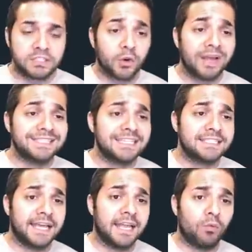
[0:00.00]
So as I
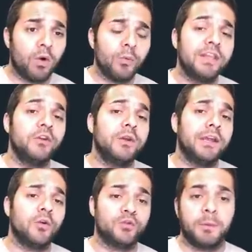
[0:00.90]
said, what we do
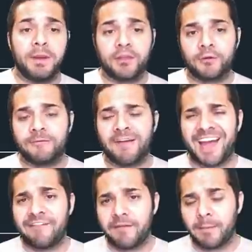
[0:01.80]
here is we pick their
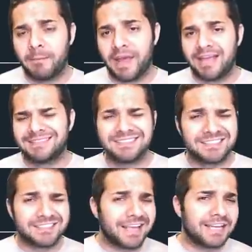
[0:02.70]
5
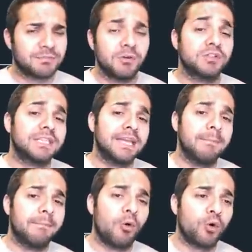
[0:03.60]
best / most
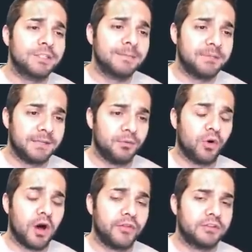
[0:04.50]
important people
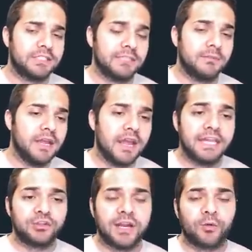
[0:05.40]
on their team
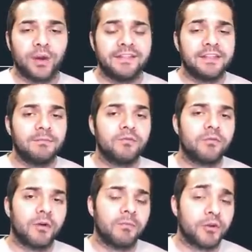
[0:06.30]
and try to rate them from